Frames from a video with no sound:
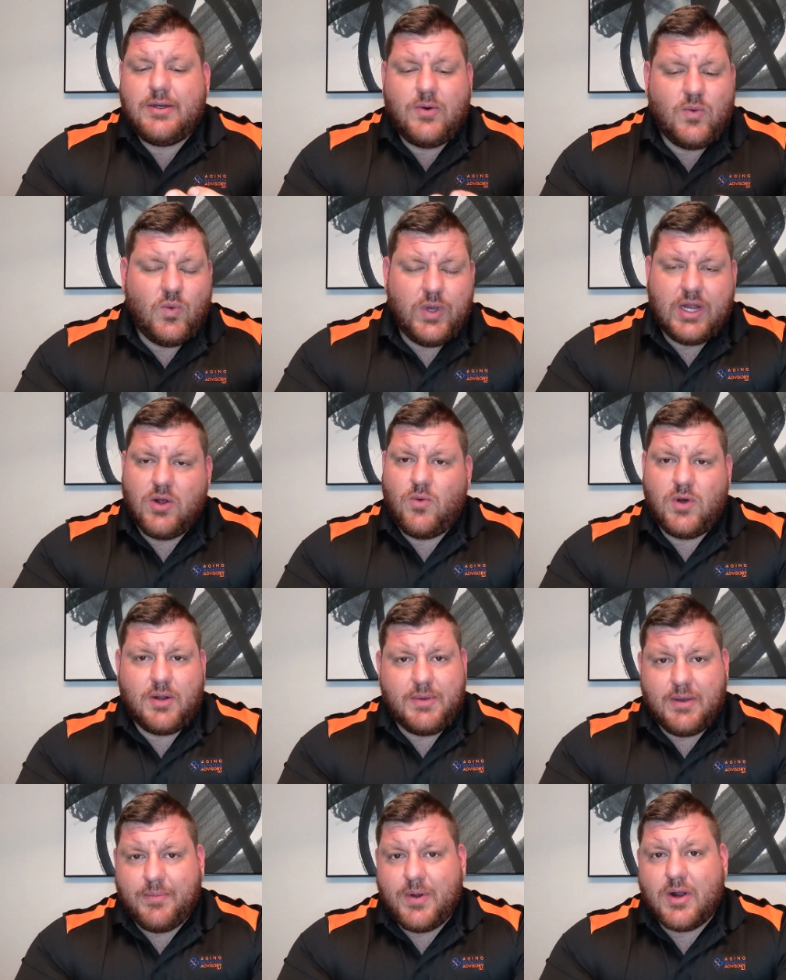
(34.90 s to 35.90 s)
We don't
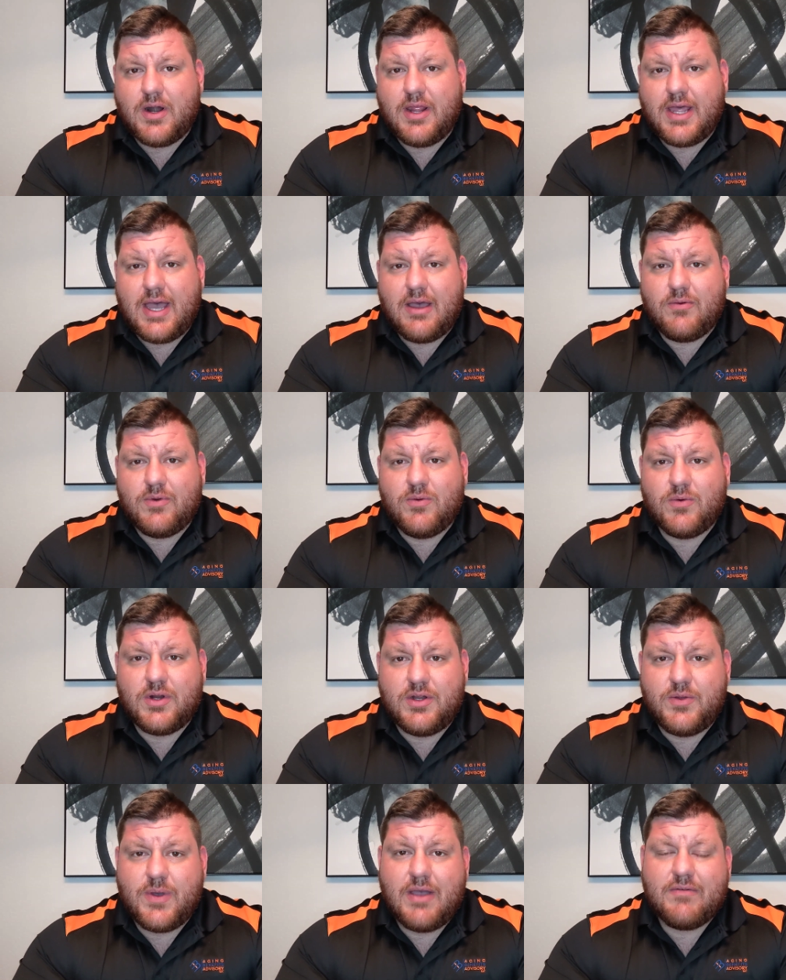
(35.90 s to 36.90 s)
want to be a part of that. We
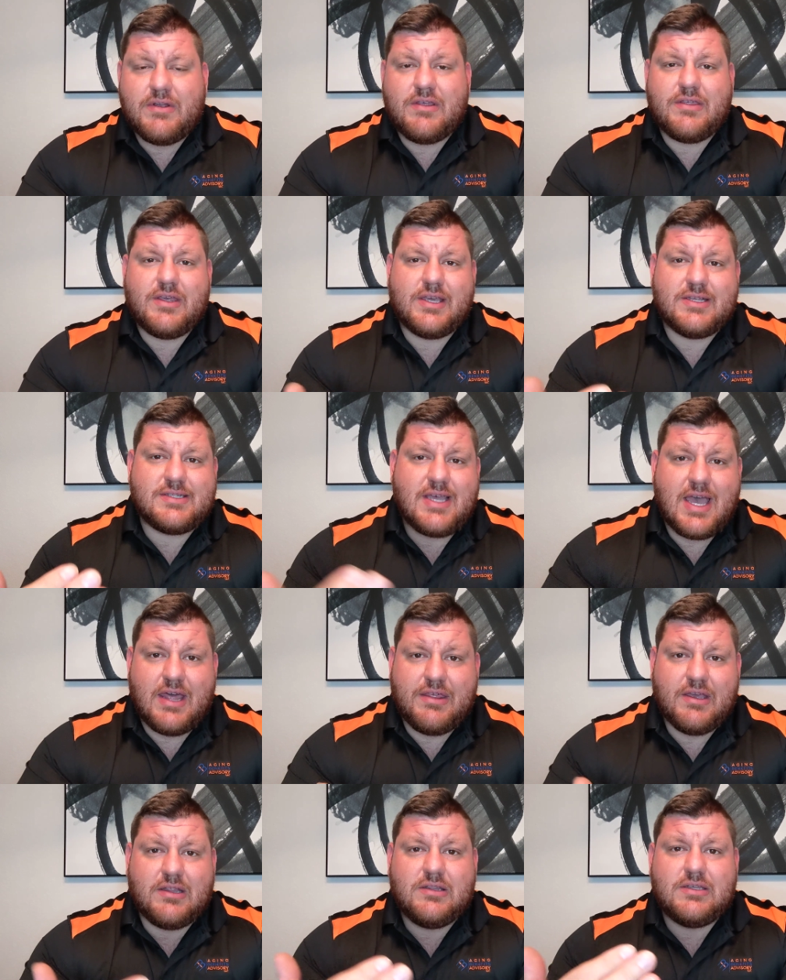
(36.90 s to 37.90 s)
want to do everything as
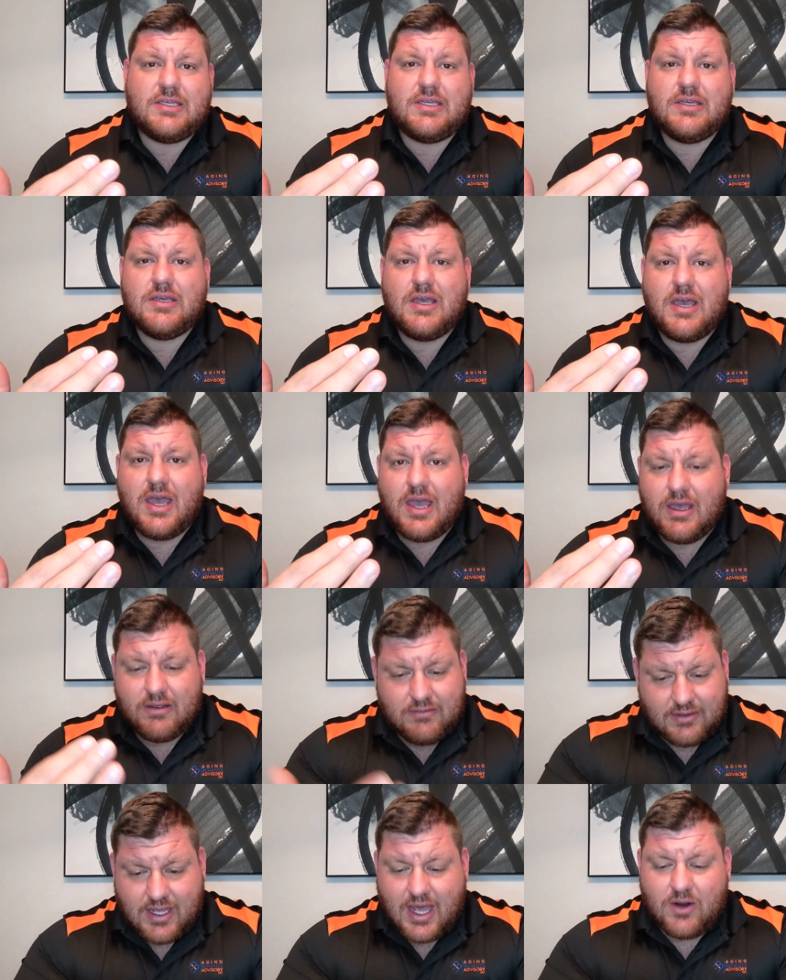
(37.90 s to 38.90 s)
ethically,
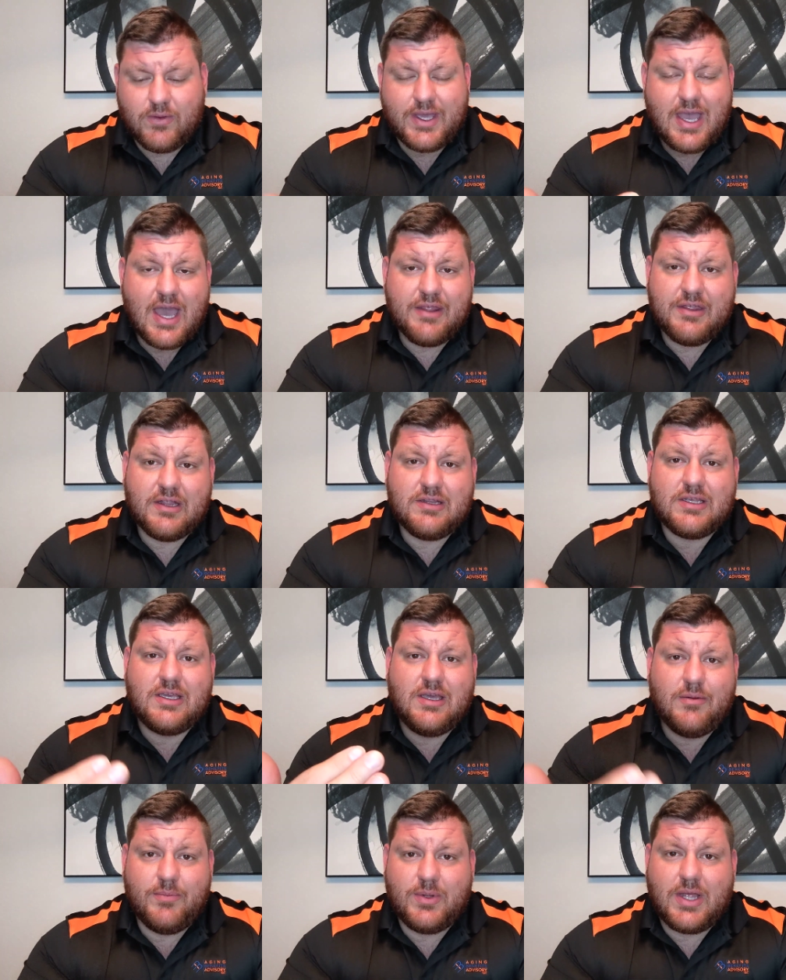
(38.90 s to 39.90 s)
not only ethically,
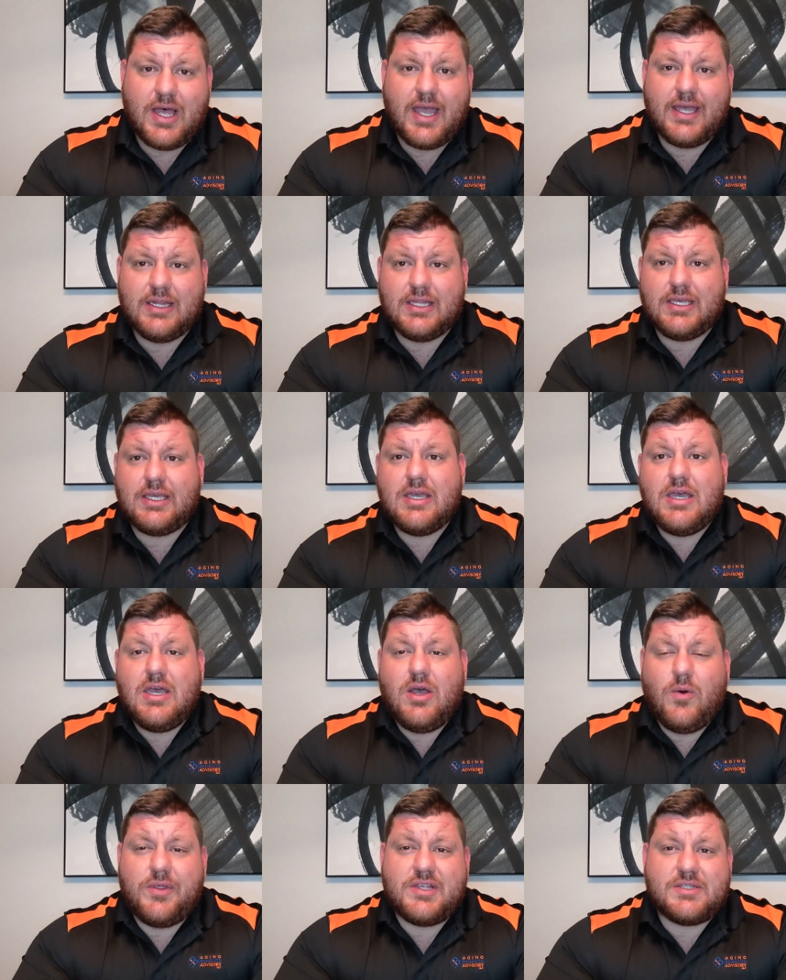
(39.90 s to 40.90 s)
compliantly,
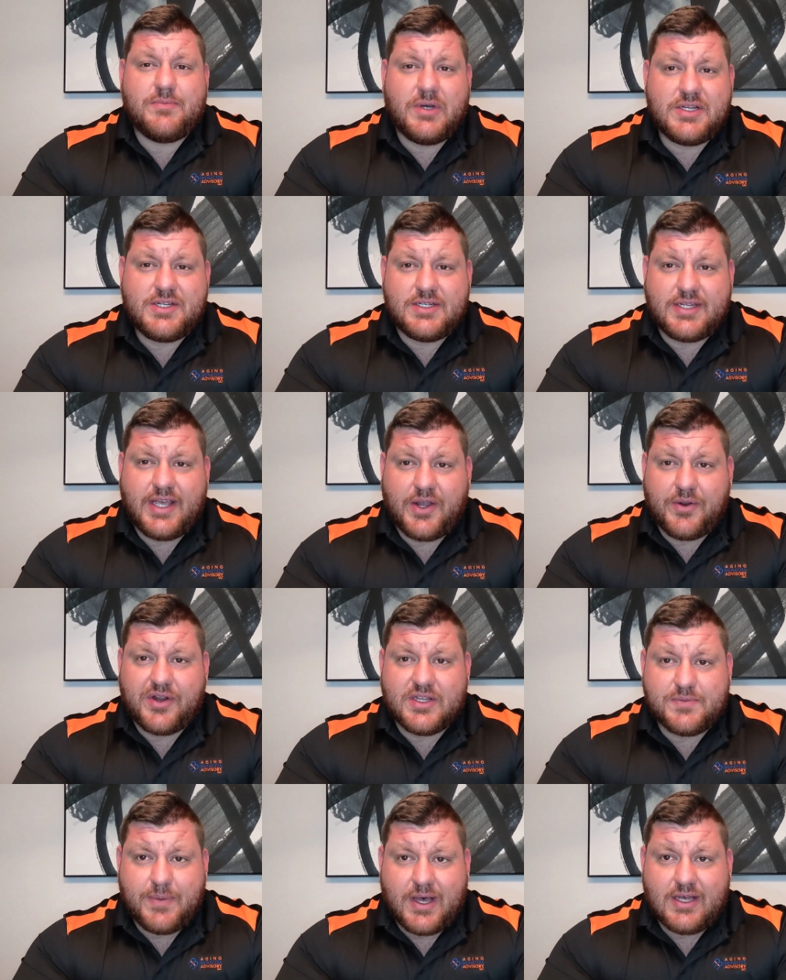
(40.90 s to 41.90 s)
with as much
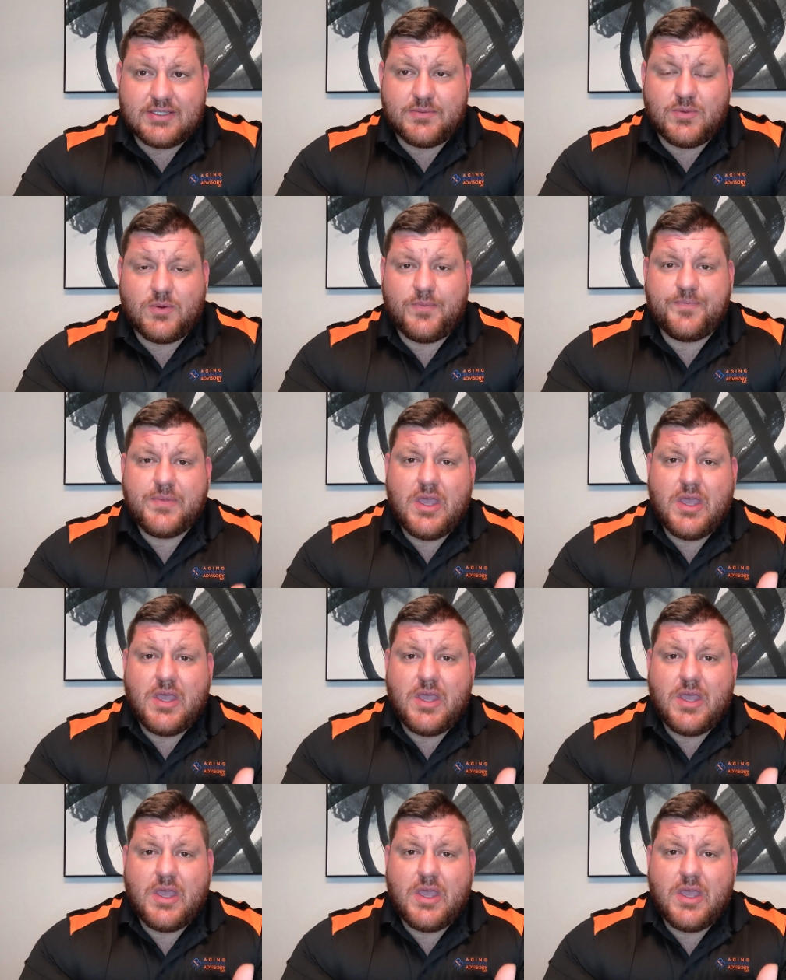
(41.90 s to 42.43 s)
integrity as possible.